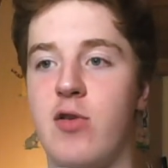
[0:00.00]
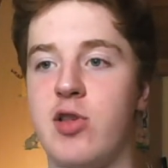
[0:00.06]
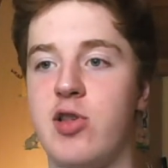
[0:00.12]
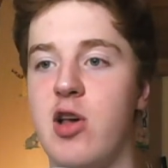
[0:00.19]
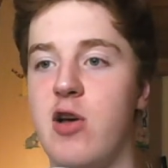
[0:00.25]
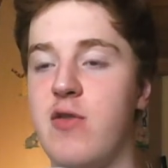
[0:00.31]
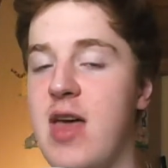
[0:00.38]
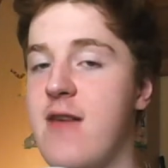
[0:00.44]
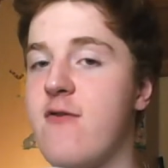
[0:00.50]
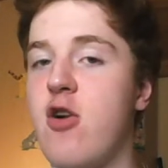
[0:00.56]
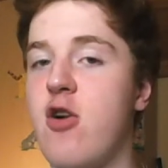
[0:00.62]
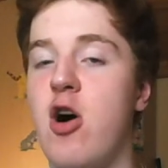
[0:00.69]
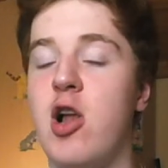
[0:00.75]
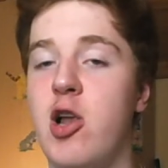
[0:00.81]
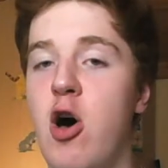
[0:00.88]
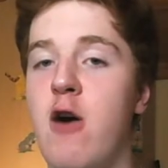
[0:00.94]
So they've got
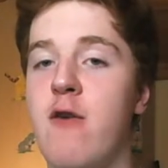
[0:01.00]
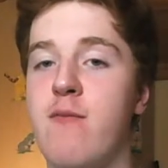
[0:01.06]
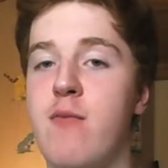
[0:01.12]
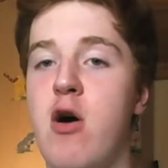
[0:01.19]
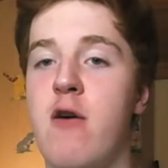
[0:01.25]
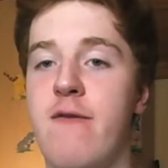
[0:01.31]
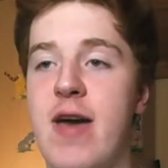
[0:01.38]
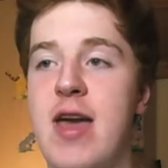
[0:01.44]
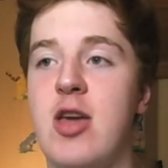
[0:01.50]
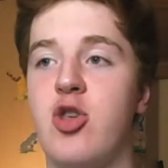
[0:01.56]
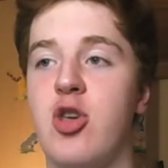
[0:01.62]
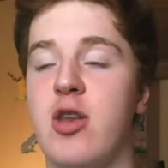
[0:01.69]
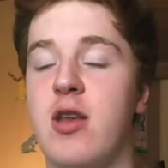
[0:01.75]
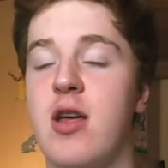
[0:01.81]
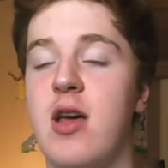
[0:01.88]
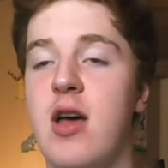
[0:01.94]
a lot of
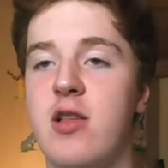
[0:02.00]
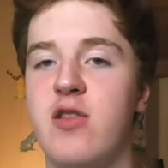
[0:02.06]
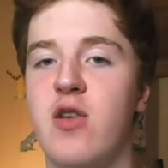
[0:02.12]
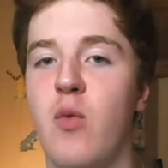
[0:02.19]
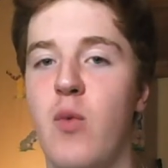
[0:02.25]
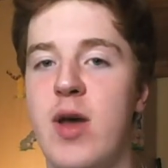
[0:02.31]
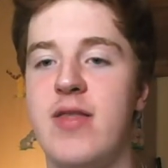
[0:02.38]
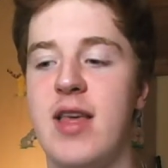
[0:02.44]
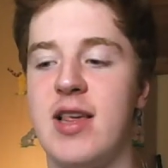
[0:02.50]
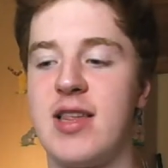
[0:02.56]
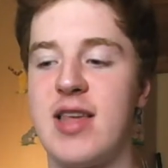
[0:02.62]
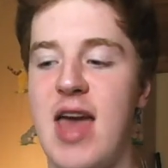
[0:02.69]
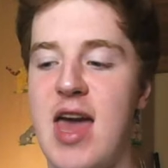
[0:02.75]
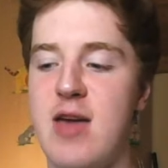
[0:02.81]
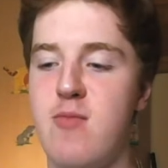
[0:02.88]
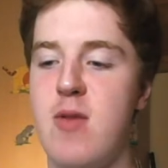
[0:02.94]
motivation to win this
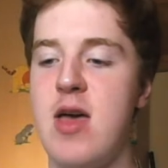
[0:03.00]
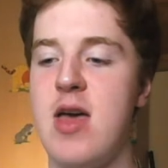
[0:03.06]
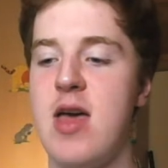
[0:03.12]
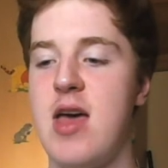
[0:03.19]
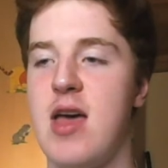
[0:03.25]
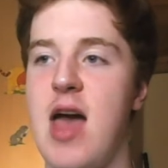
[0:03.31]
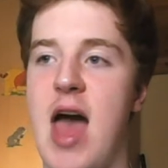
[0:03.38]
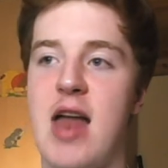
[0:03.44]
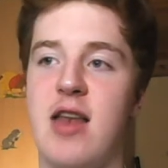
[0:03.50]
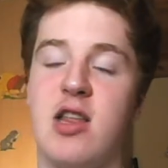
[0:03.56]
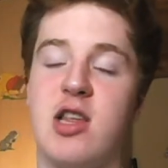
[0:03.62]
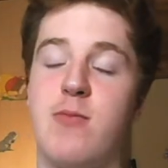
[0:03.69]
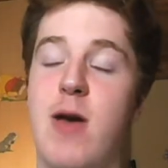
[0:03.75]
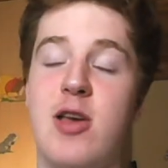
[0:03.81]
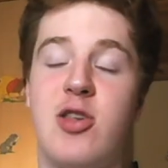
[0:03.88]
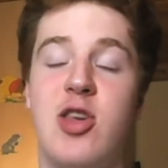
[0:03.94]
game, and
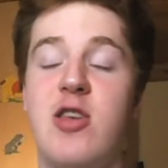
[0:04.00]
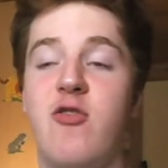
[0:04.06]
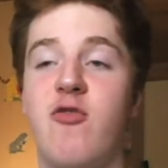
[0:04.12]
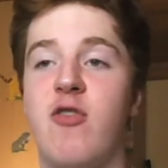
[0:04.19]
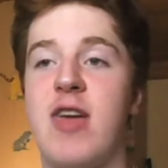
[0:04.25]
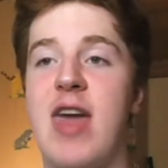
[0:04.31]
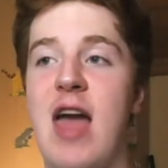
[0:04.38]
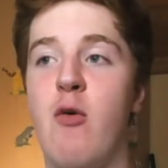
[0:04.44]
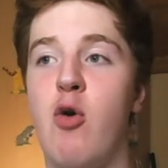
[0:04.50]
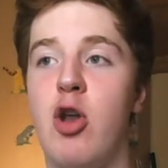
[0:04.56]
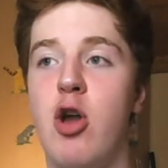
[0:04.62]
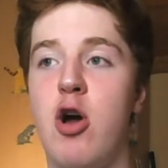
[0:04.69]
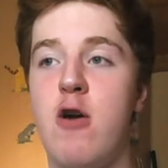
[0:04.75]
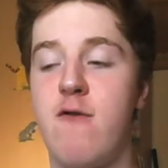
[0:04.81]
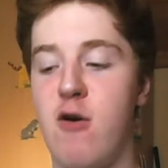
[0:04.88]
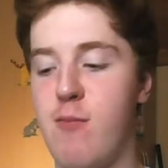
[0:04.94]
especially getting one
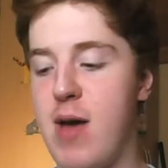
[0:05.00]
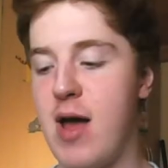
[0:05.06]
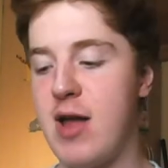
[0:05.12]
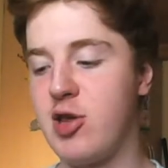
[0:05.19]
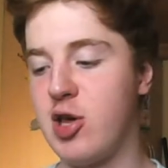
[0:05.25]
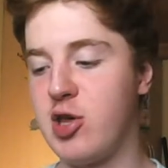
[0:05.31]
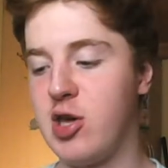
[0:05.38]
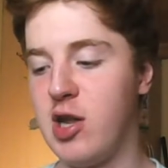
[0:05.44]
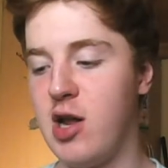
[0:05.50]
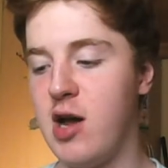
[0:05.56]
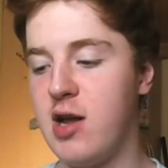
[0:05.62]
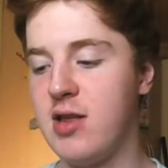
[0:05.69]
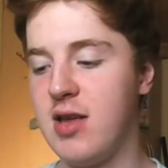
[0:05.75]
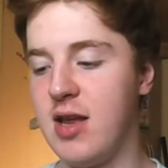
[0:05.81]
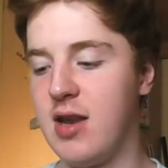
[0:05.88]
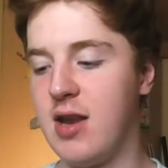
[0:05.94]
over on Manchester
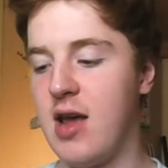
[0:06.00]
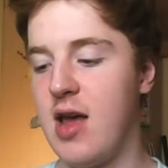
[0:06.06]
United.